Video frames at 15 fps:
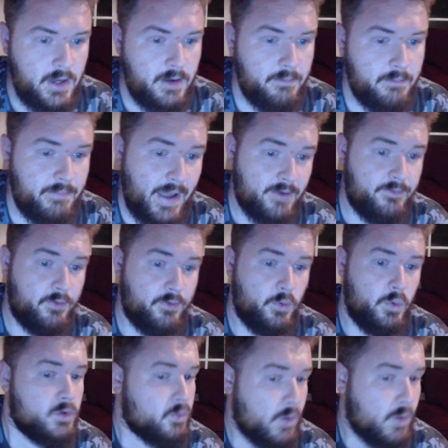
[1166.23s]
Back
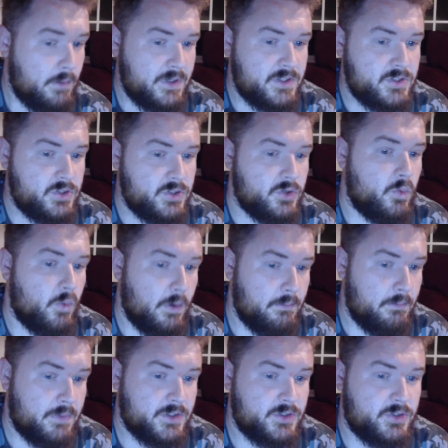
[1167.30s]
forward 1+2,
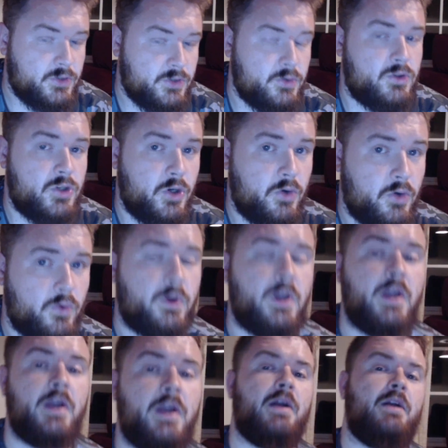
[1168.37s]
1+2, 2.
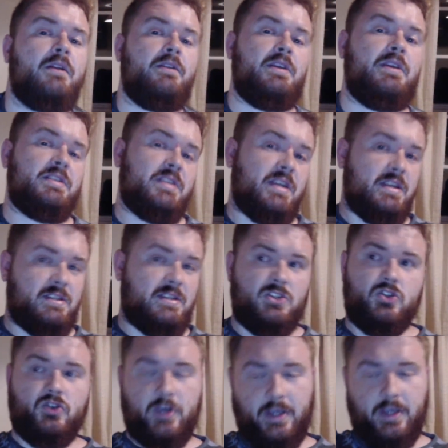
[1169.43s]
This is a
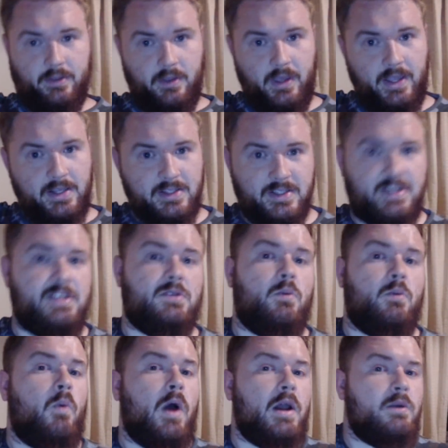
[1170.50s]
string that in
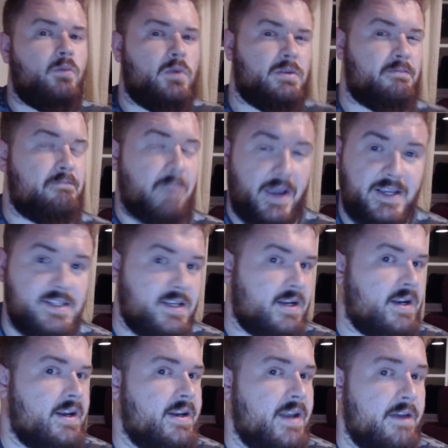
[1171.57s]
Season 1 was
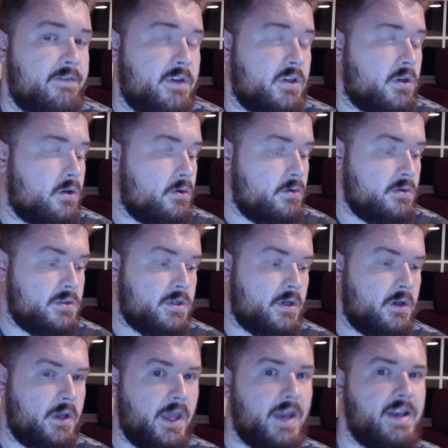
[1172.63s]
basically never used,
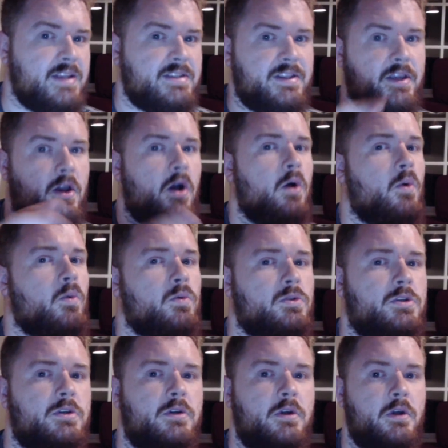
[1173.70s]
and it's the
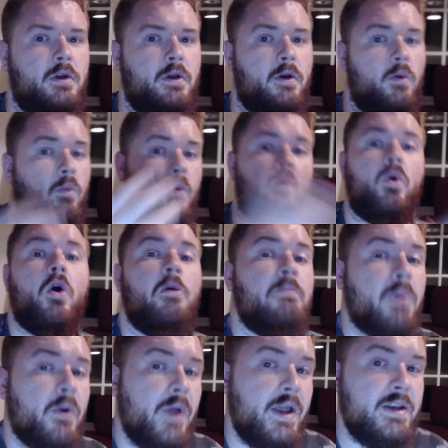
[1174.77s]
old wall
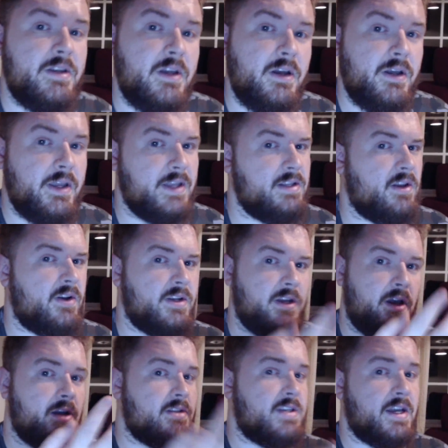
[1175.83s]
combo ender in like
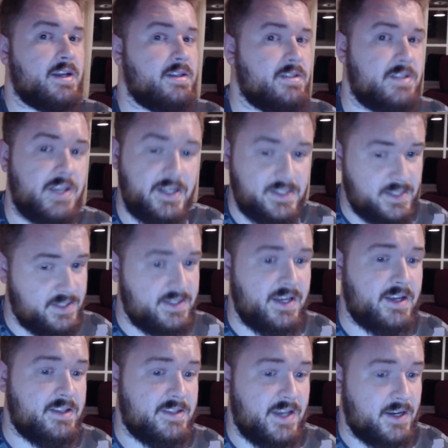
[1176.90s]
Tekken 6 and
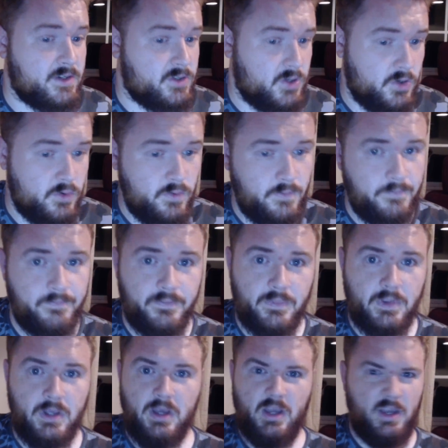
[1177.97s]
Tekken Tag 2.
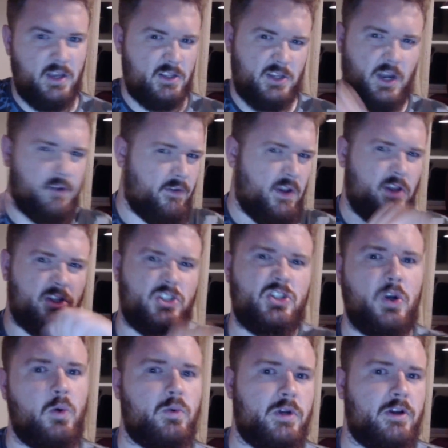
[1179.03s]
It's kind of like a
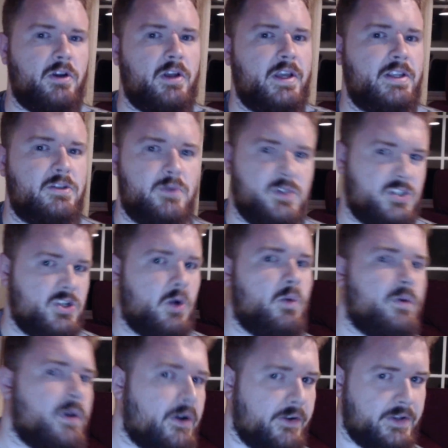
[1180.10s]
shoulder into
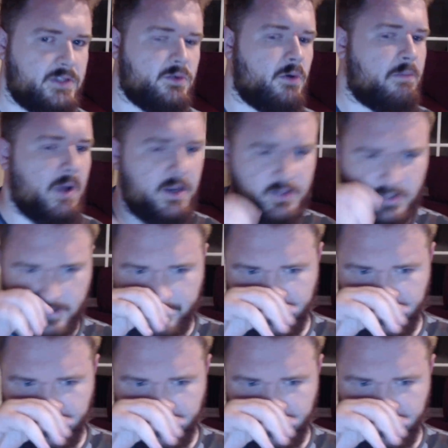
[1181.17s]
a punch.